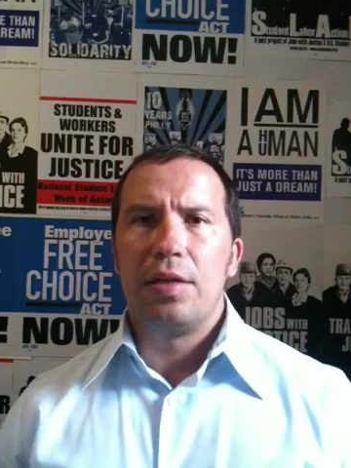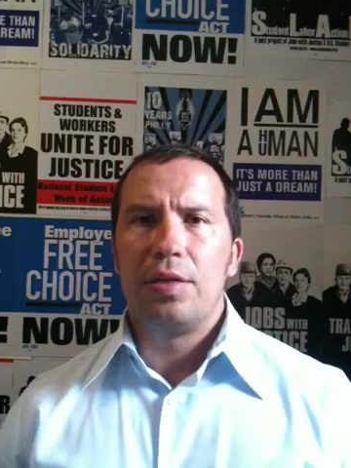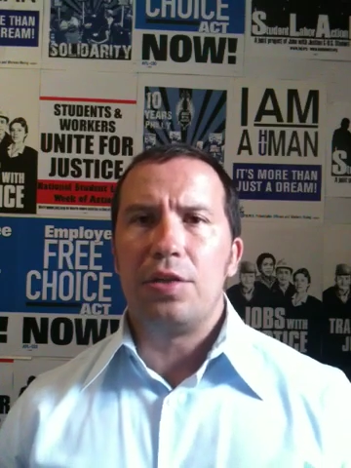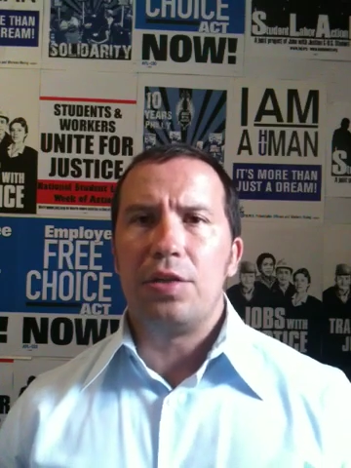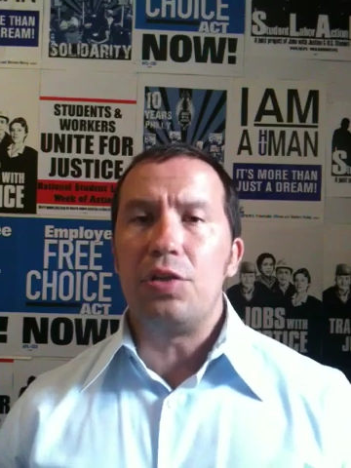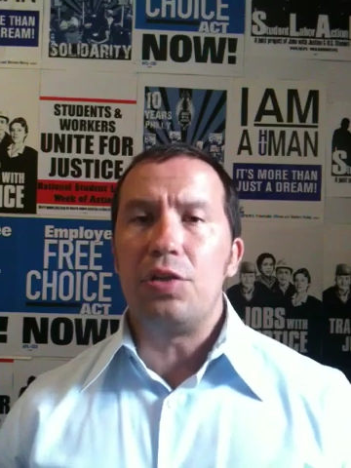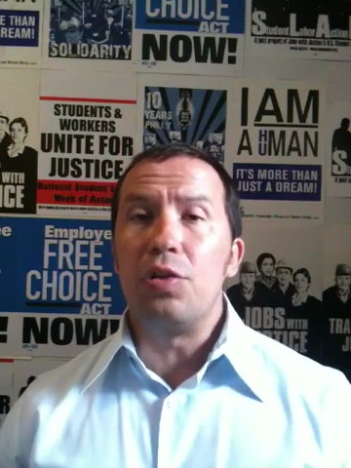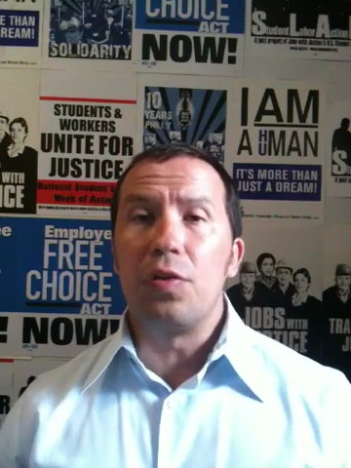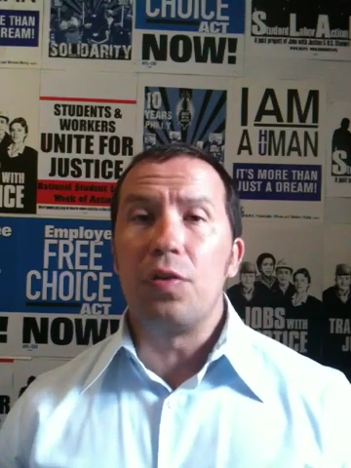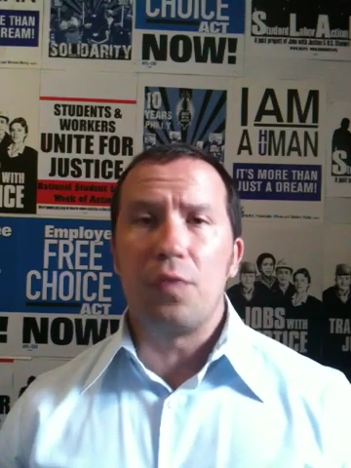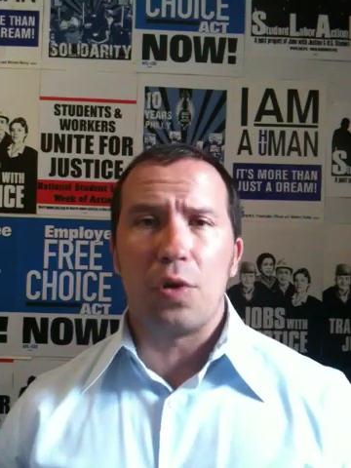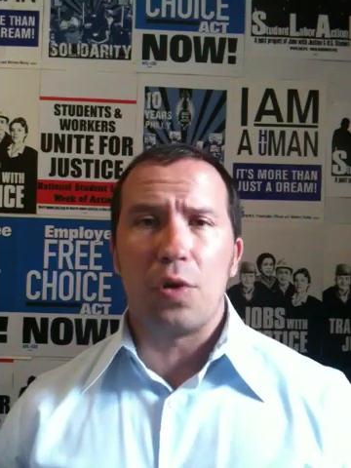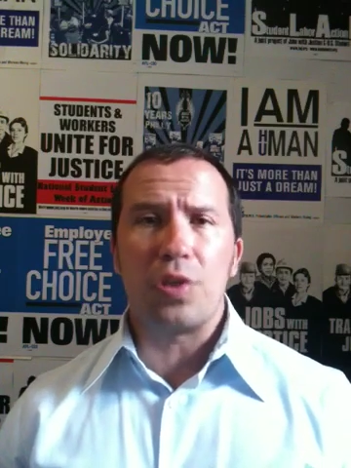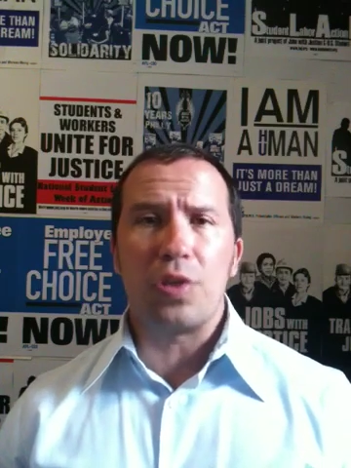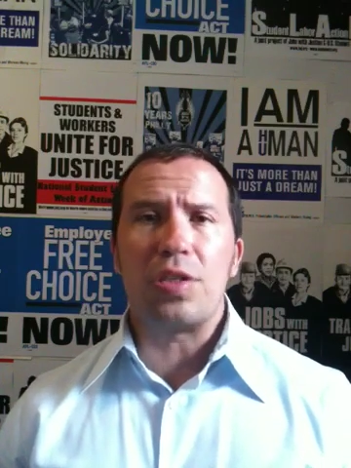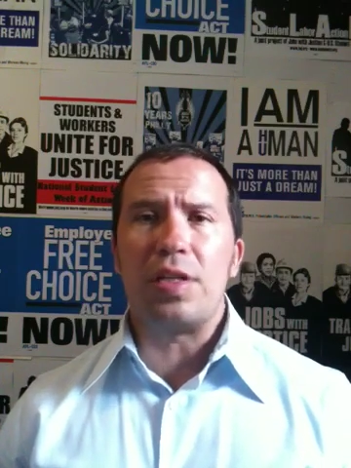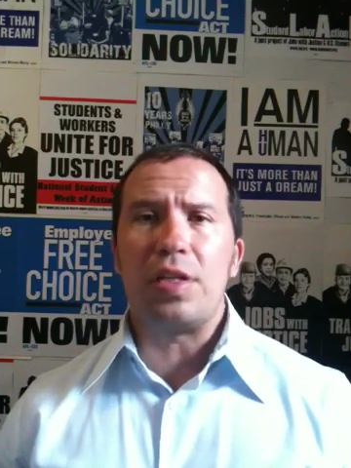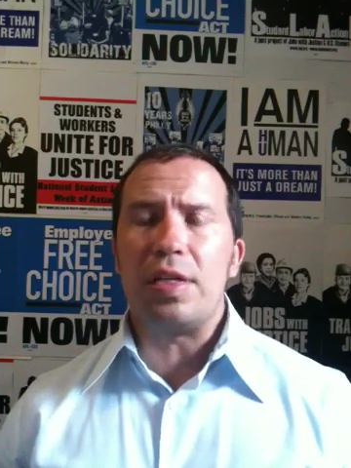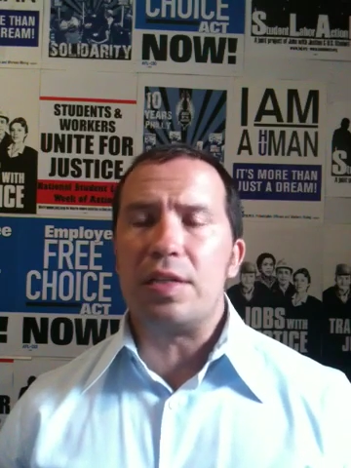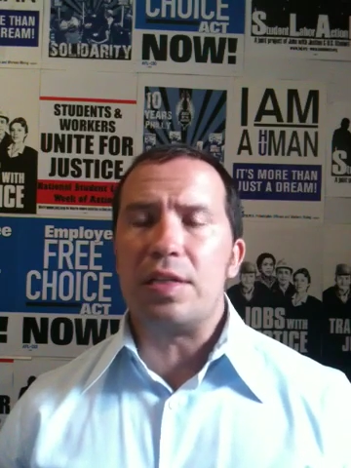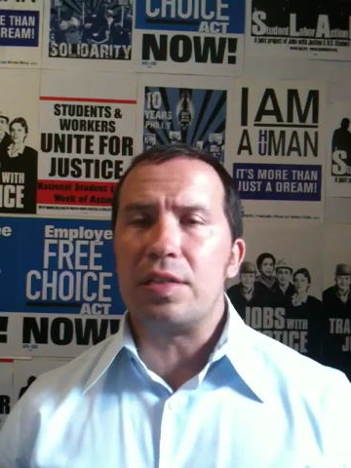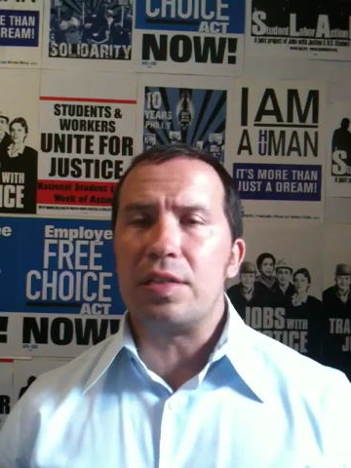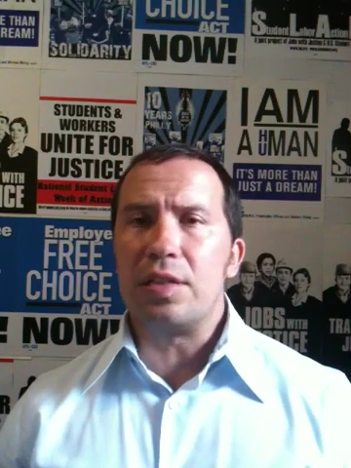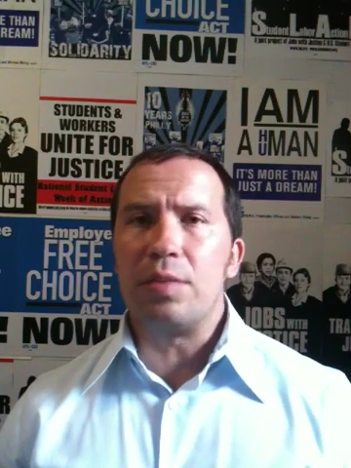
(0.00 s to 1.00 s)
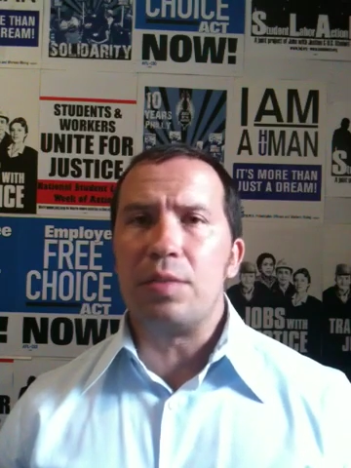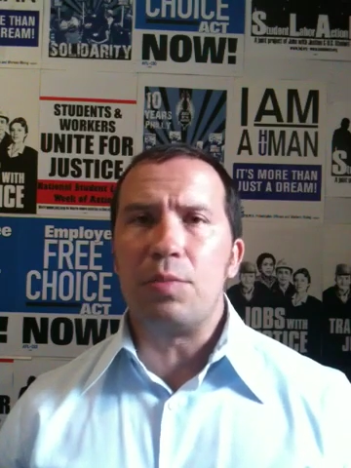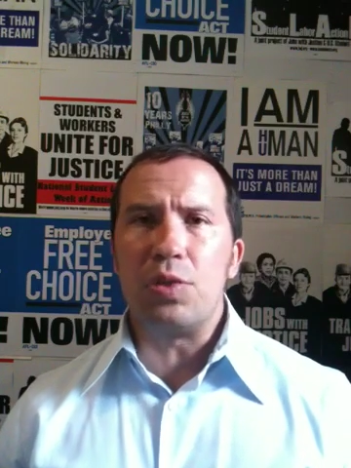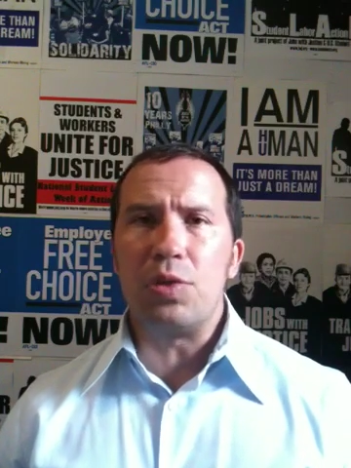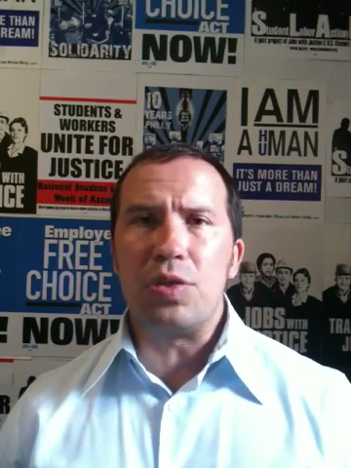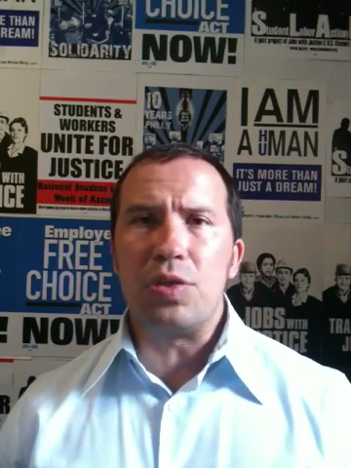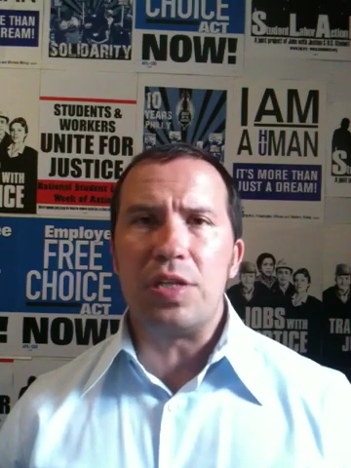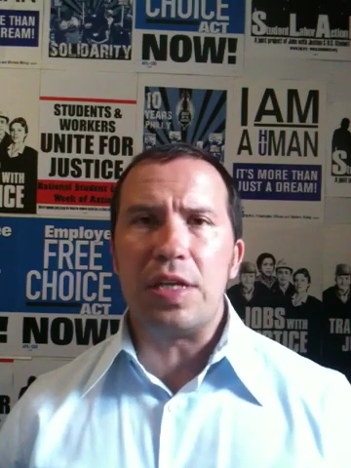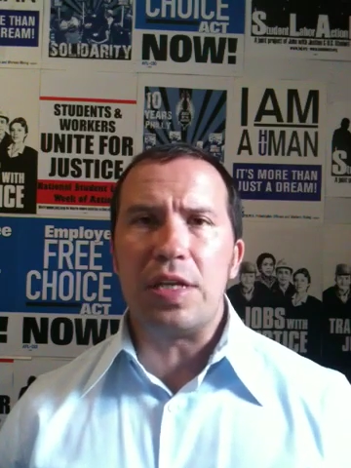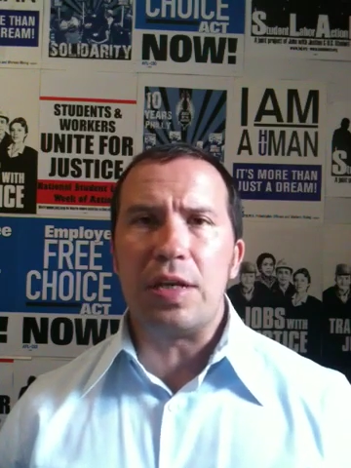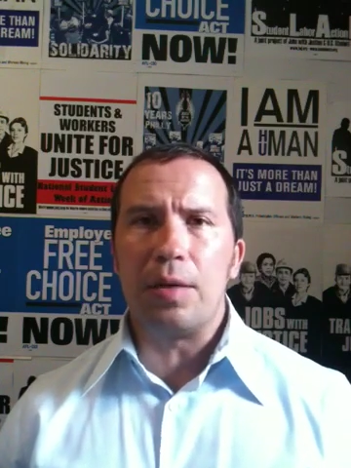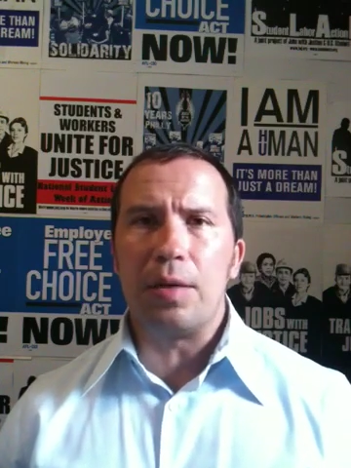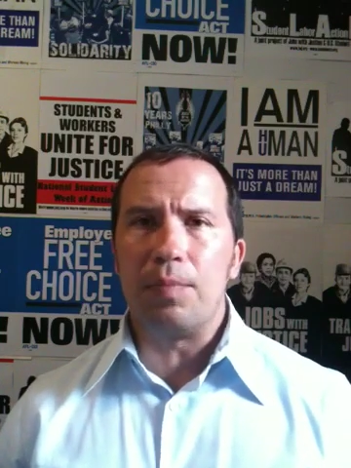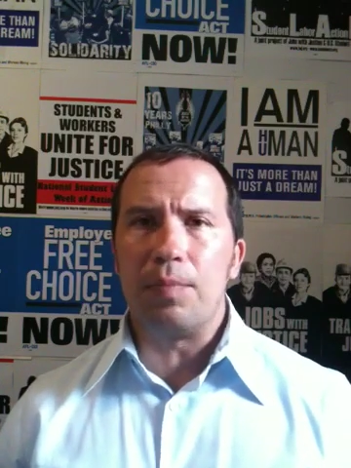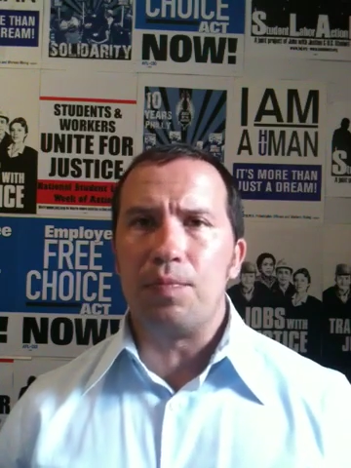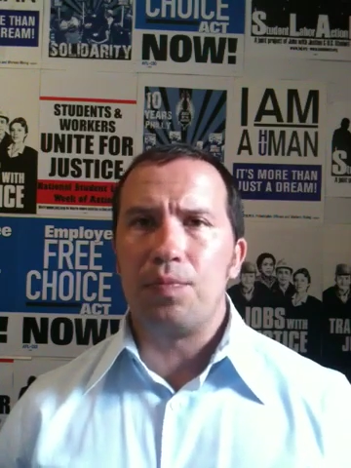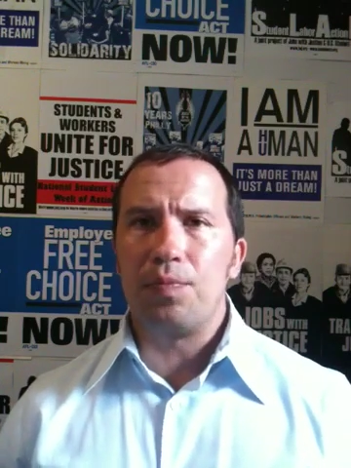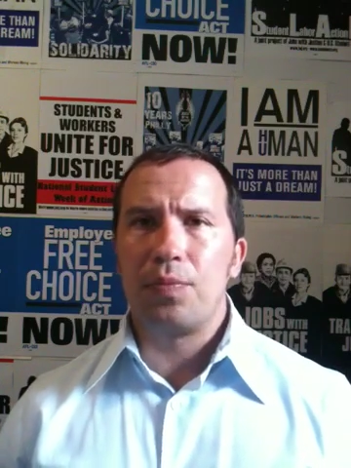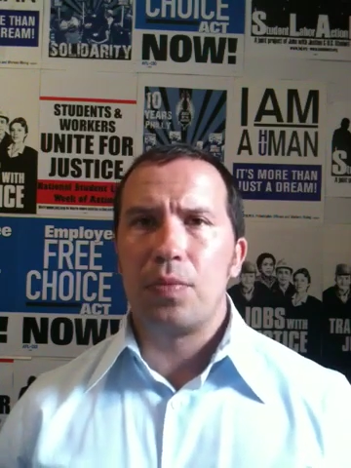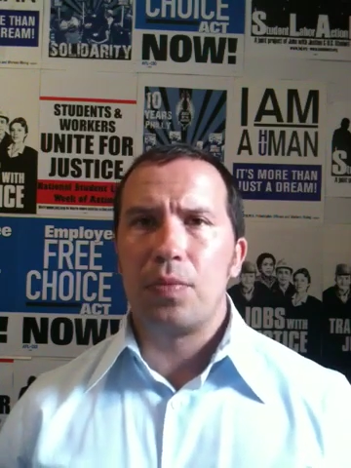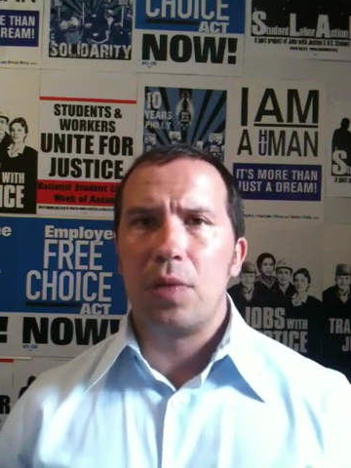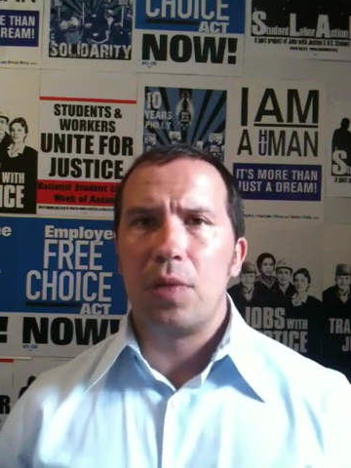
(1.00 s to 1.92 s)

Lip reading: the universities and the museum